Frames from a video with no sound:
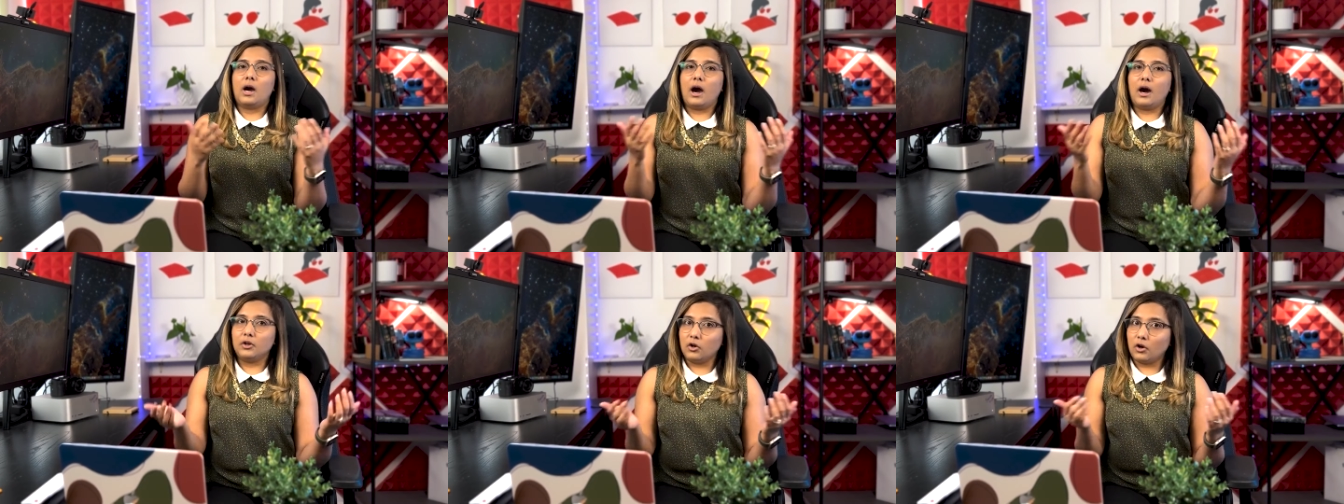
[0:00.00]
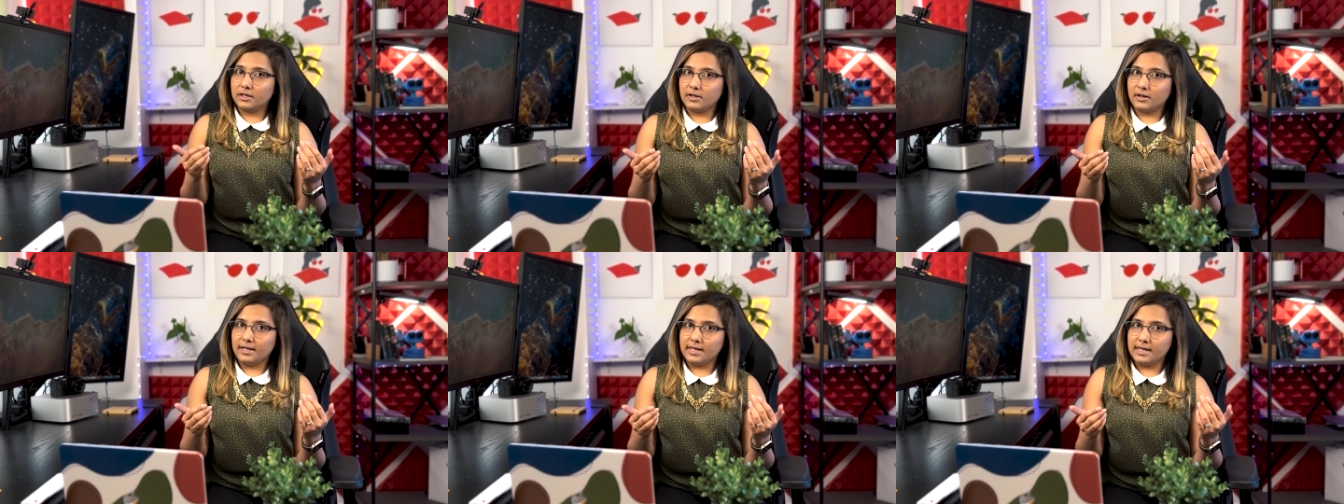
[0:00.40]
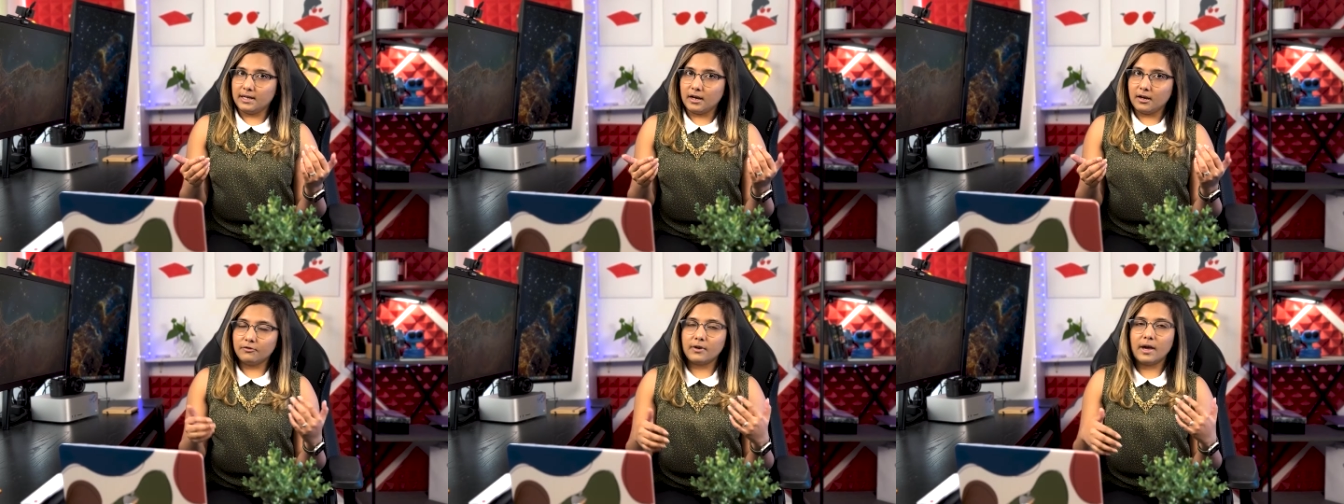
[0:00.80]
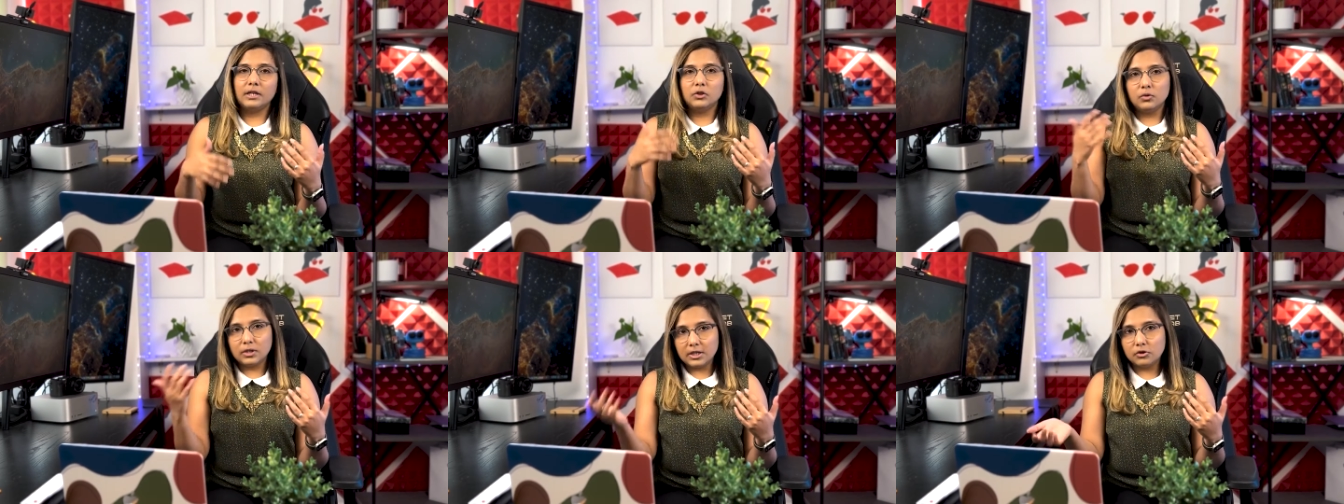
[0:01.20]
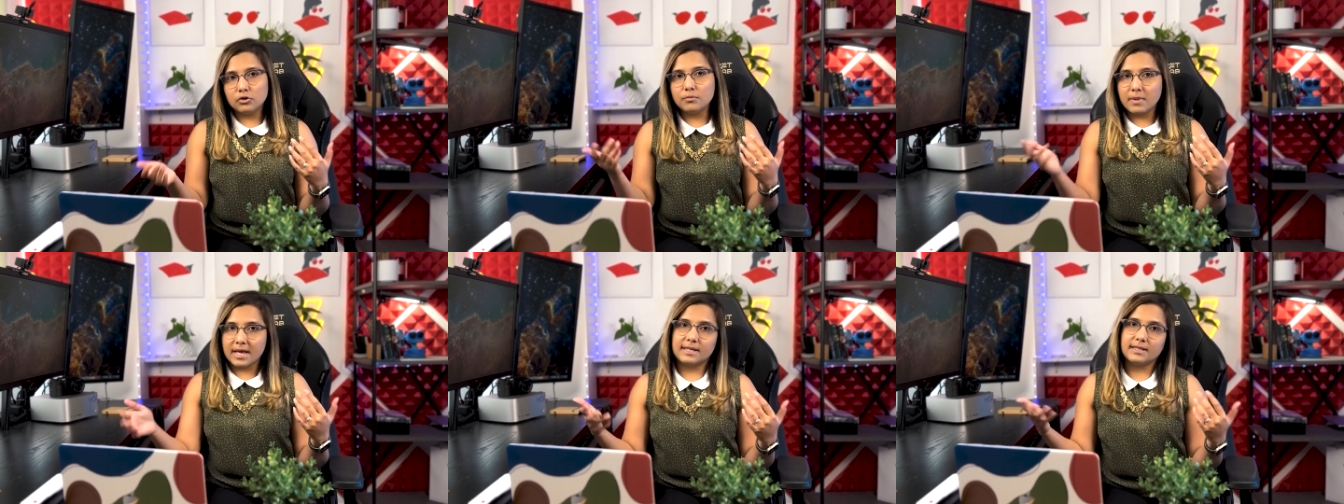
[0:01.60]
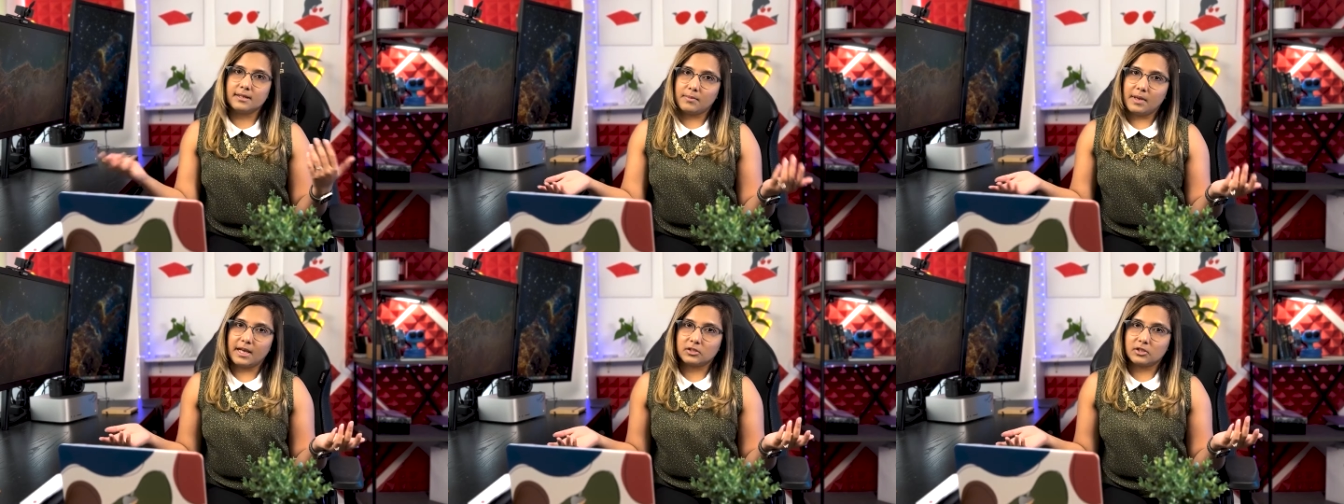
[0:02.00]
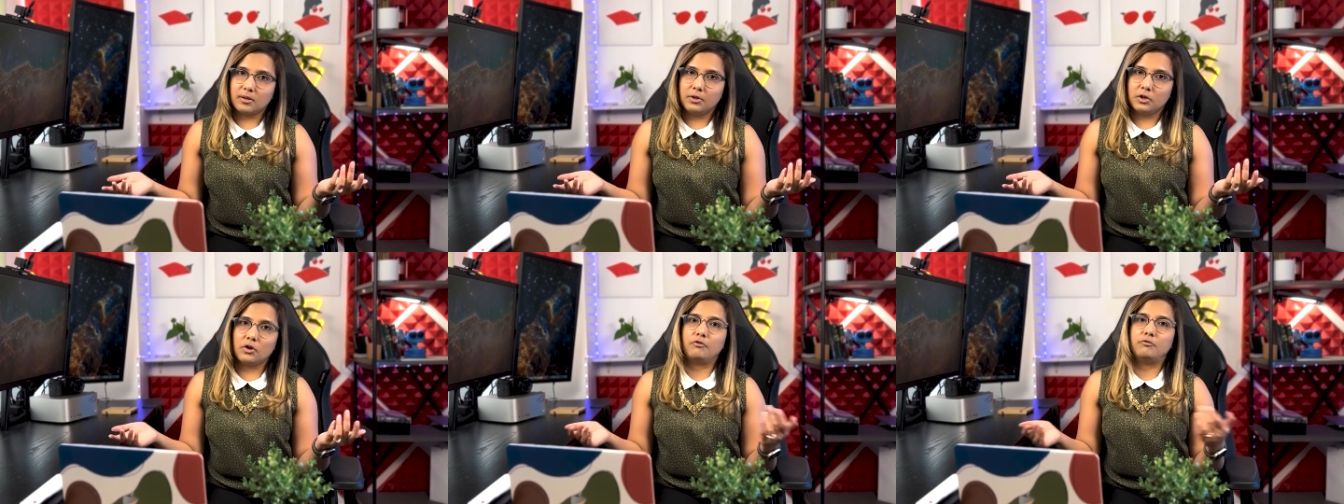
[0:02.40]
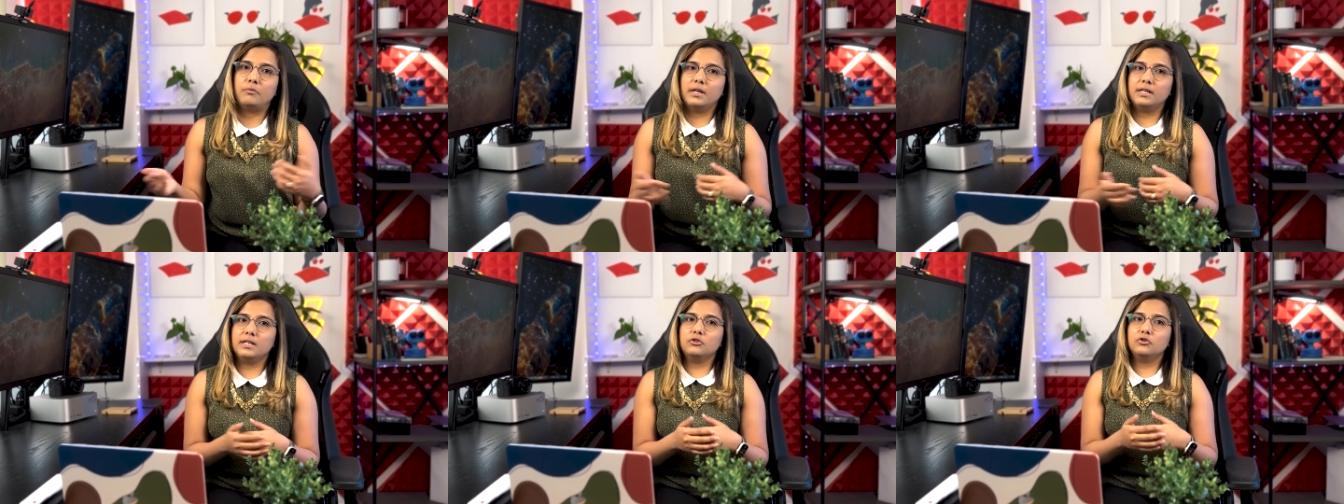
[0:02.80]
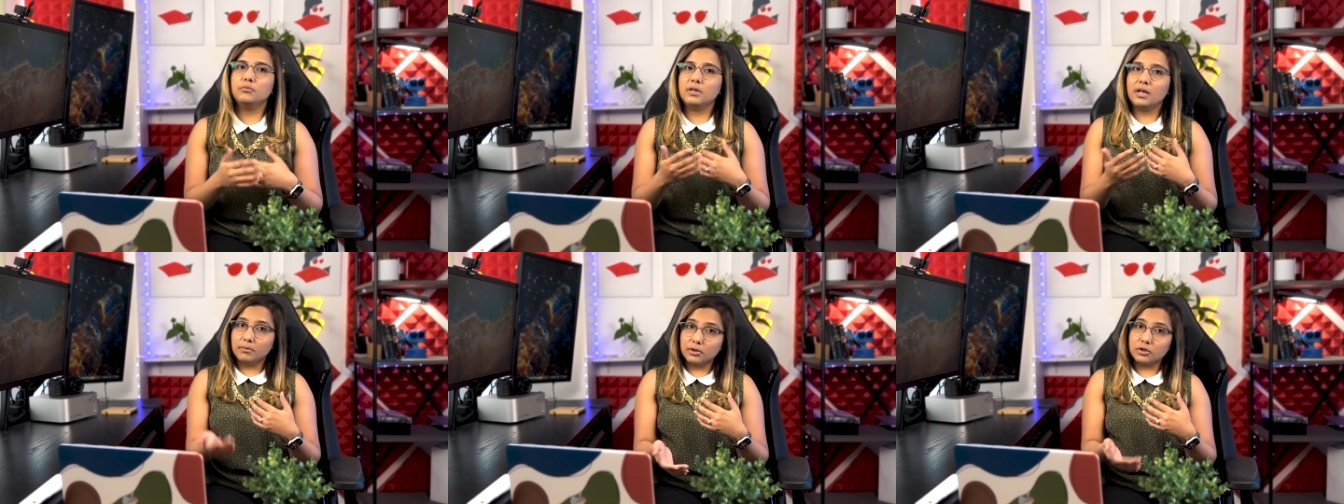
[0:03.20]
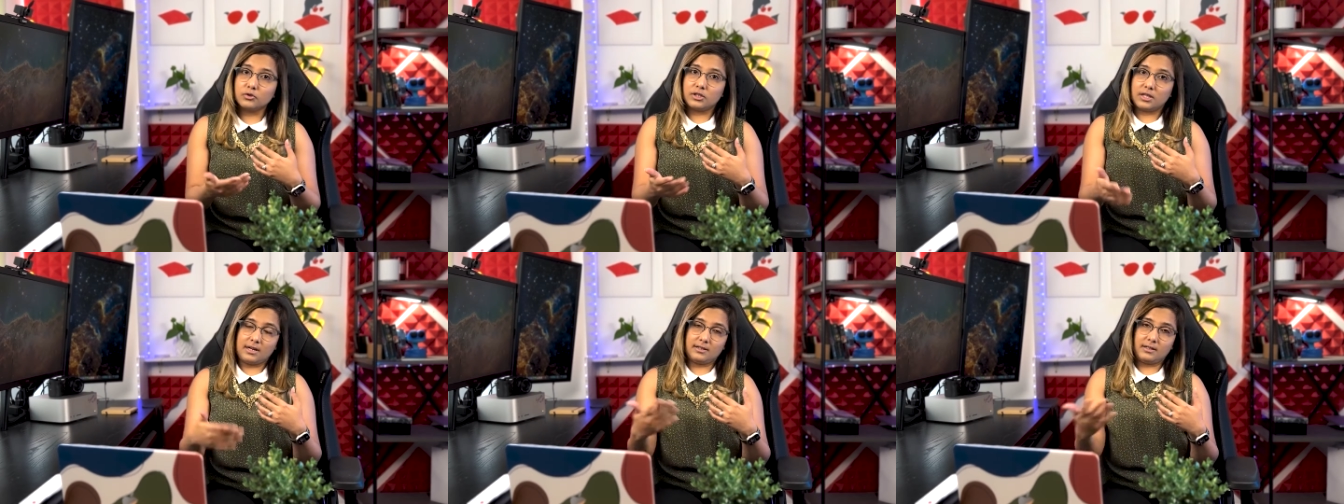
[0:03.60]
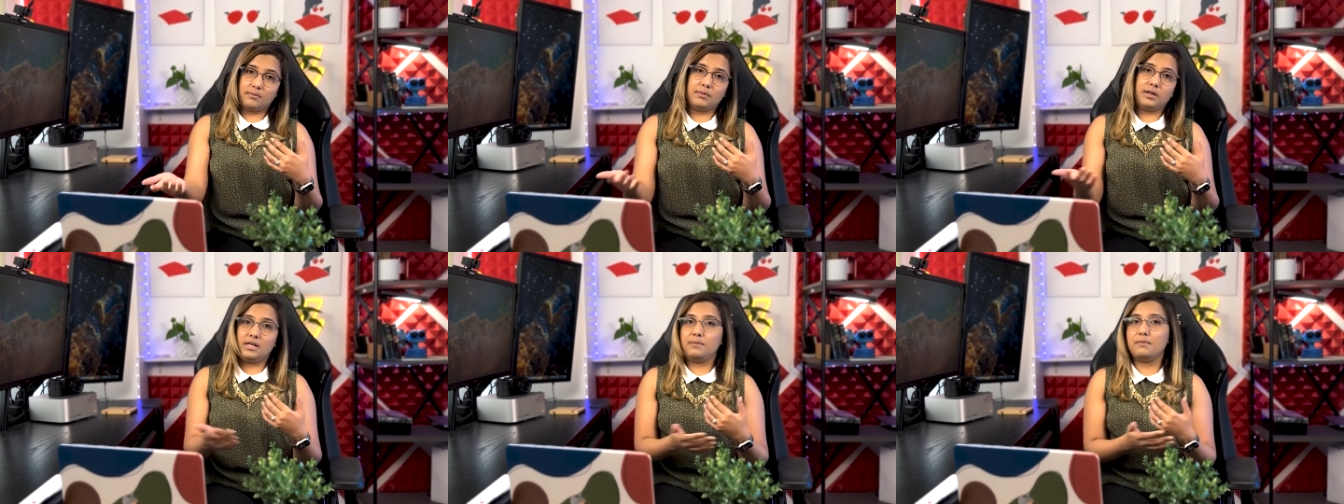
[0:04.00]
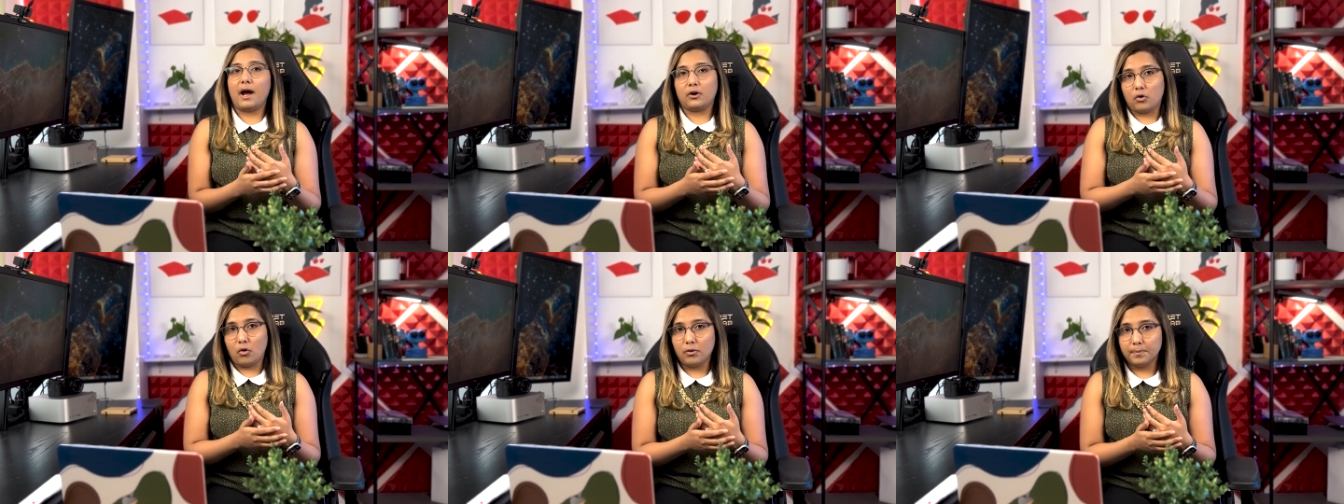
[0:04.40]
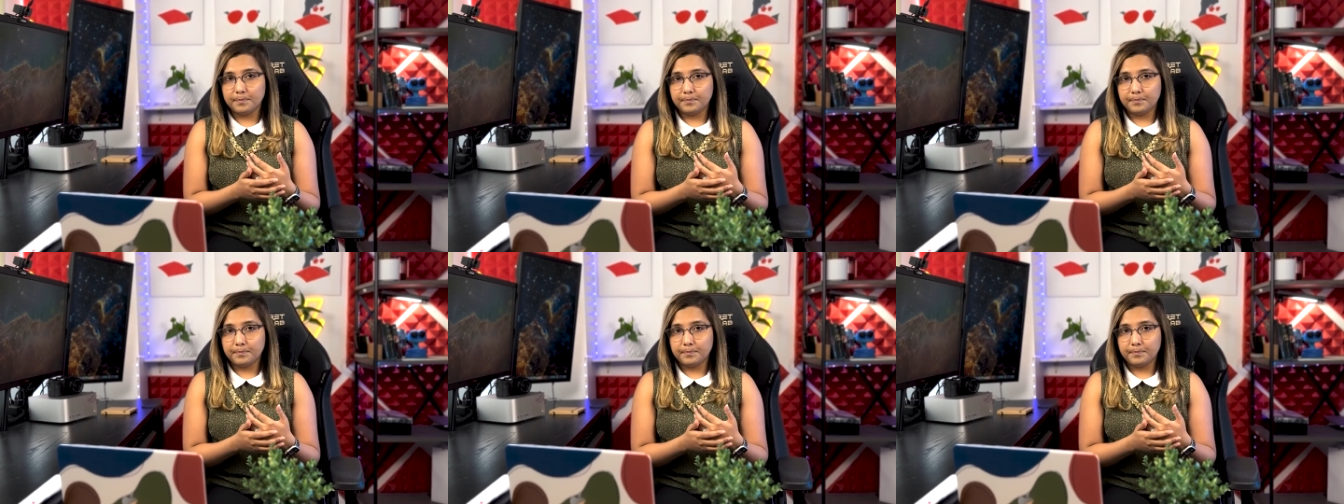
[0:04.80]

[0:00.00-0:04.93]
are not really enough and you need to make some extra bit of money to be able to send some money back home.